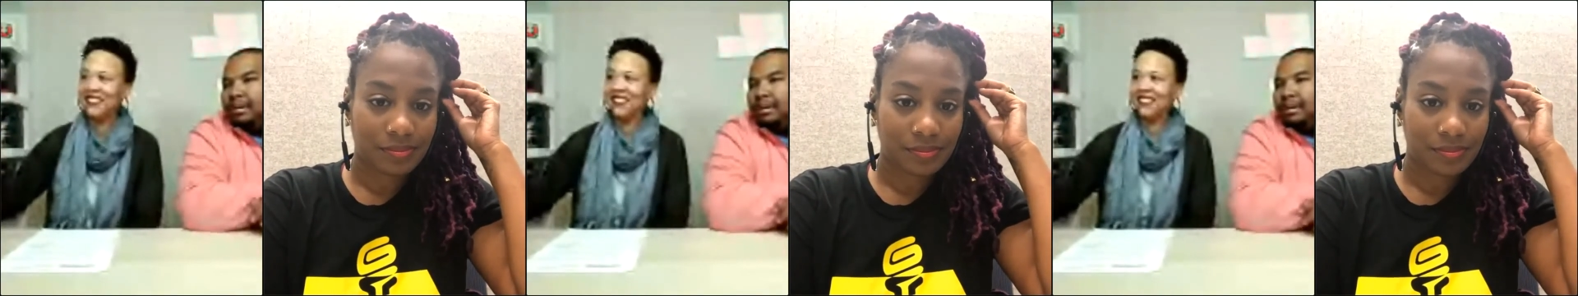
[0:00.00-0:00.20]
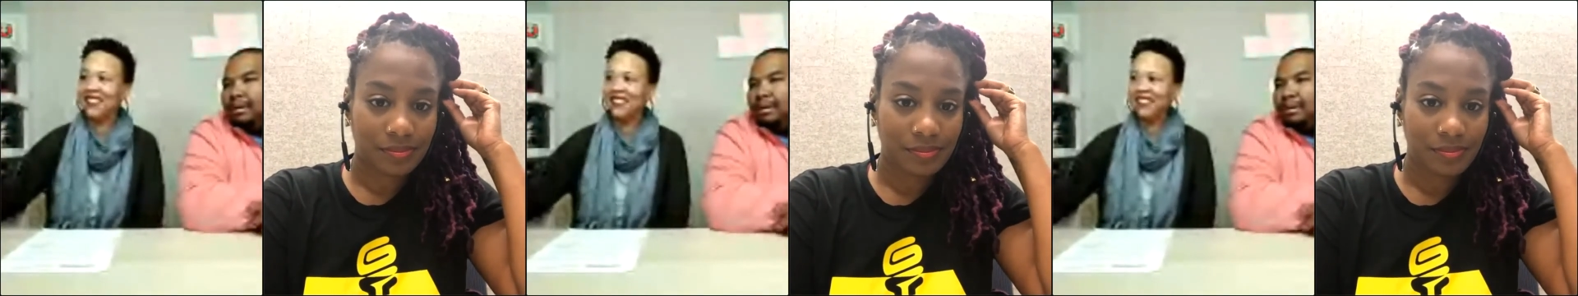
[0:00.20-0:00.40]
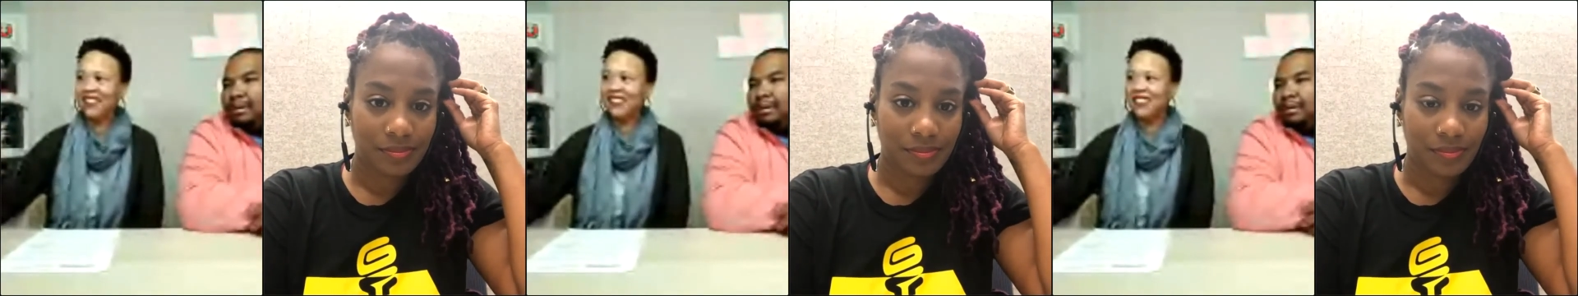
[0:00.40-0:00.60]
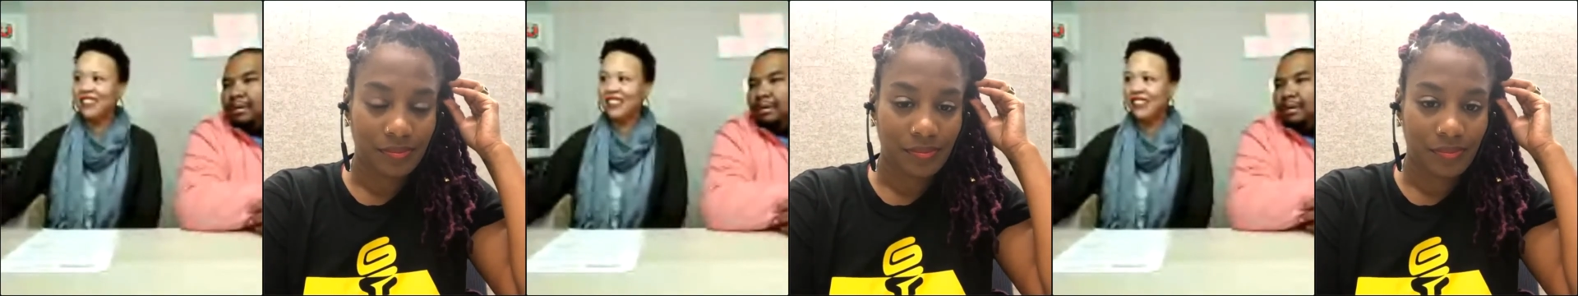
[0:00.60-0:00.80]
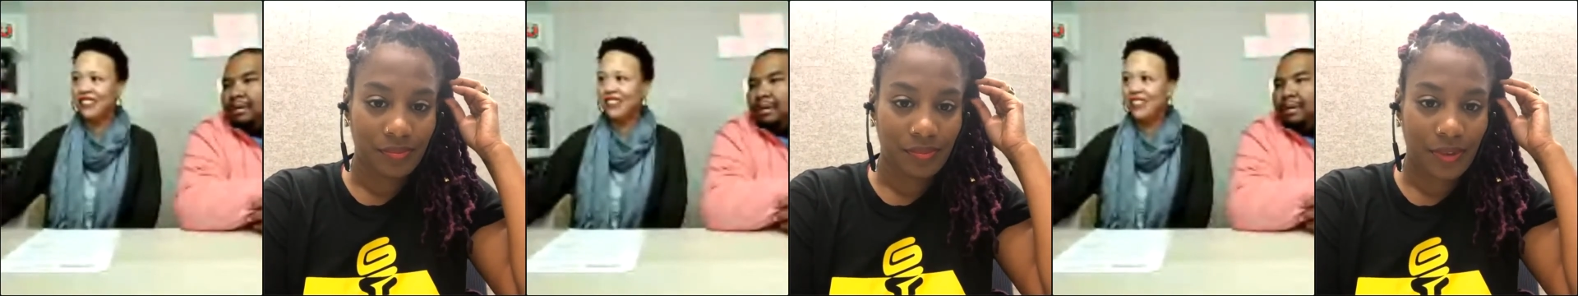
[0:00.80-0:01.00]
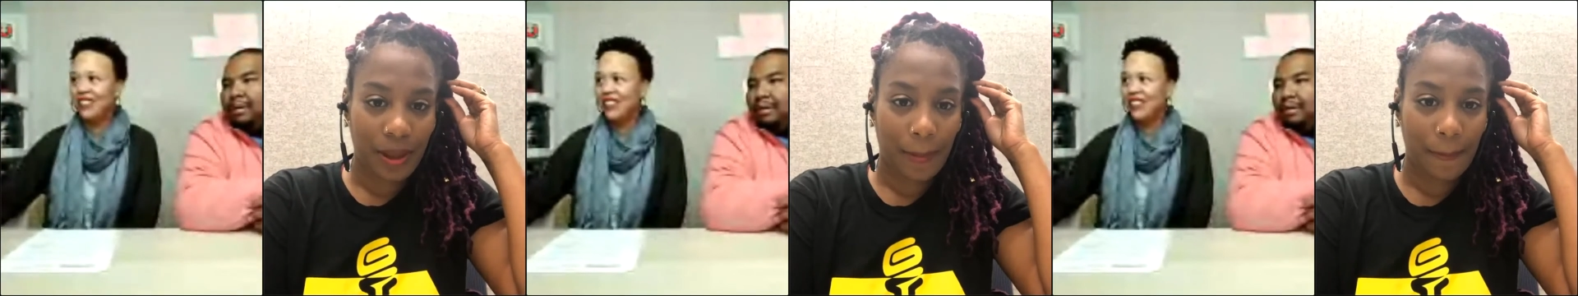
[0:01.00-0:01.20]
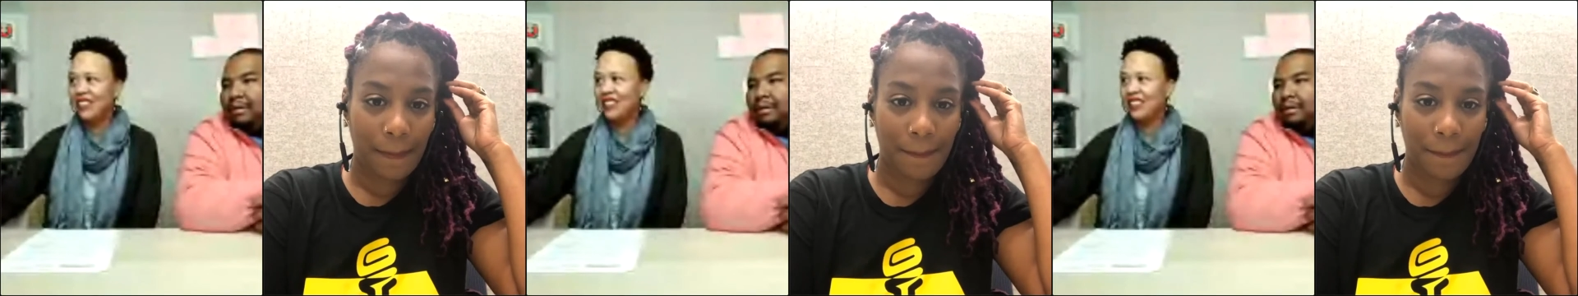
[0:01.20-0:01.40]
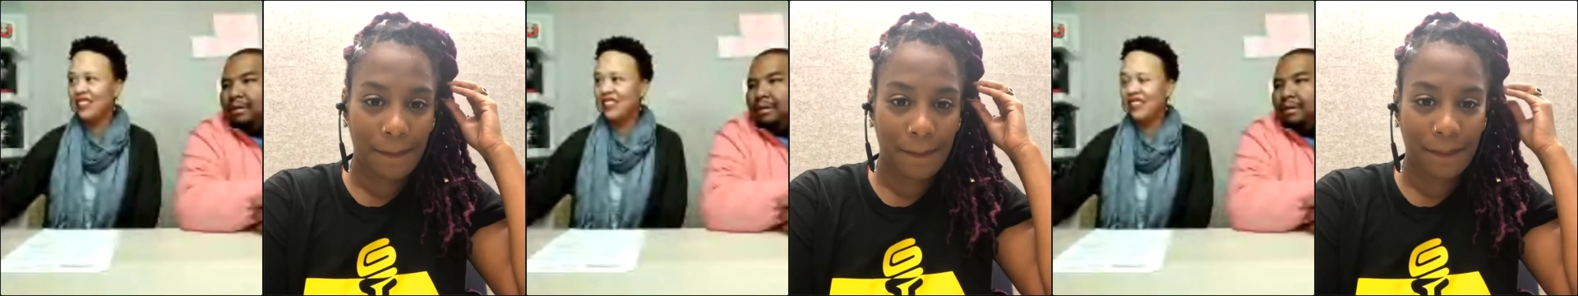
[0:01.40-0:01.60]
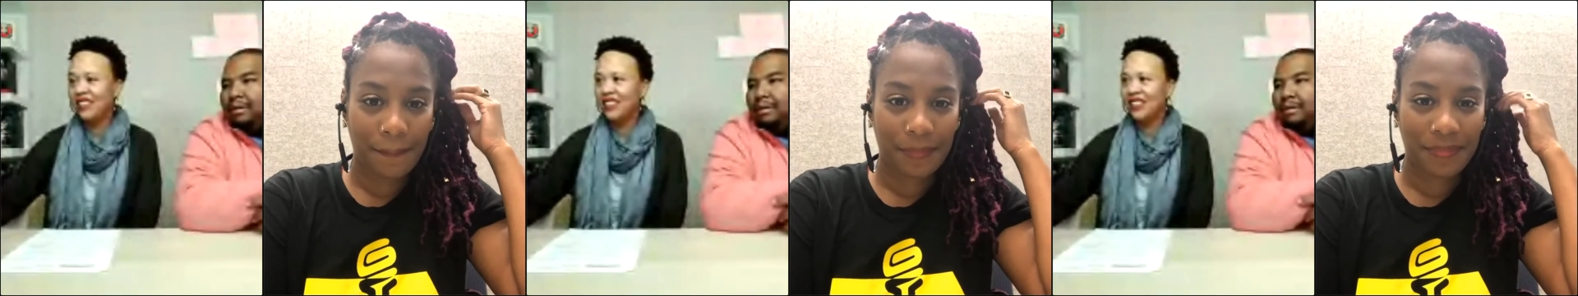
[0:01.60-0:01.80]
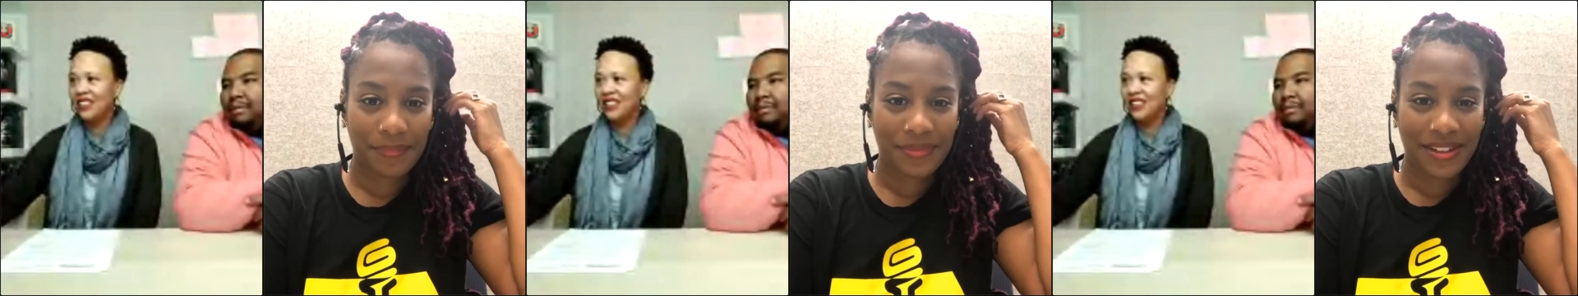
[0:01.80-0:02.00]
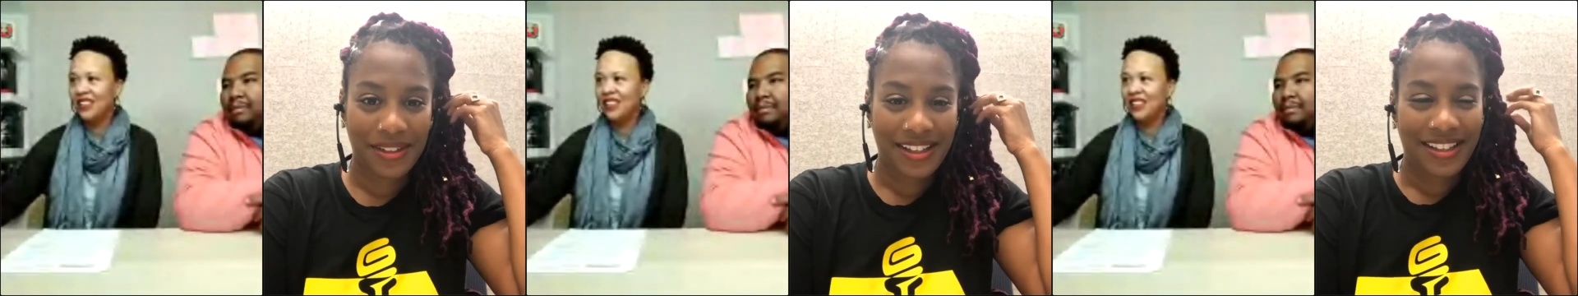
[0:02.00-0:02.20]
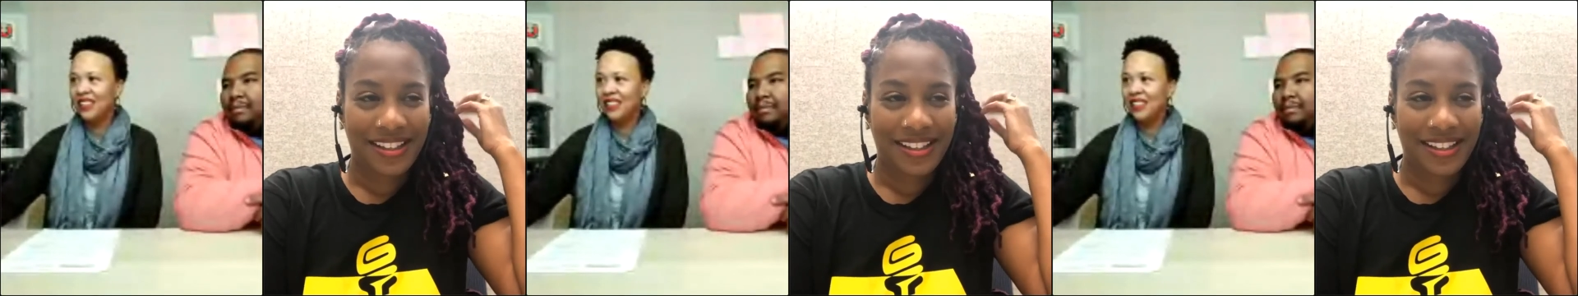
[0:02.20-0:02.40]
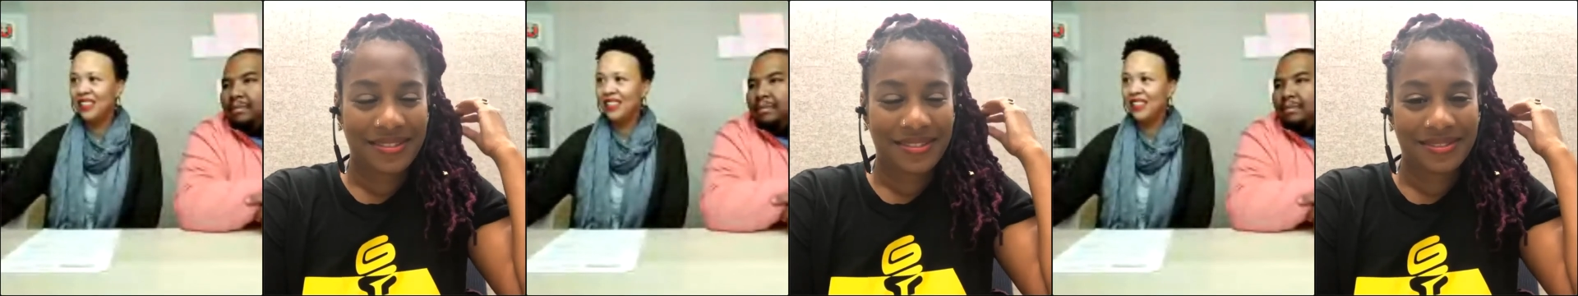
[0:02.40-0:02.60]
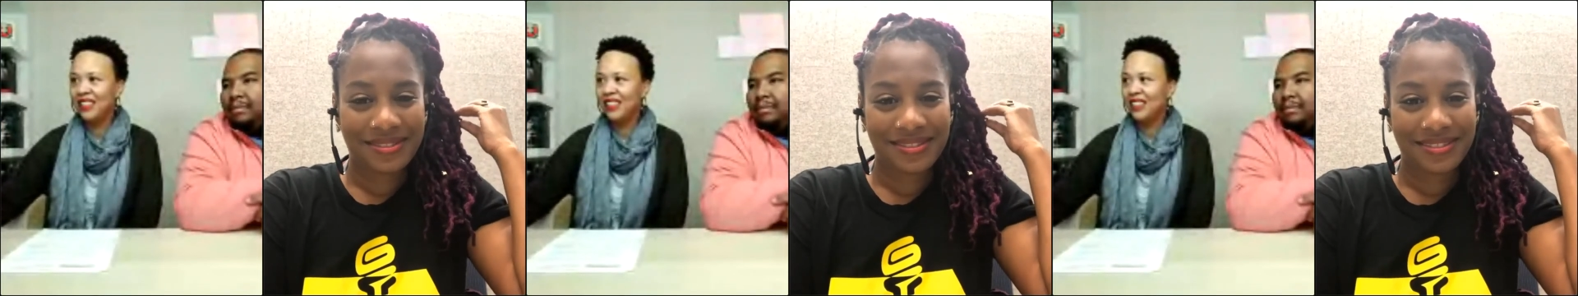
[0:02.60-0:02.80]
[no speech]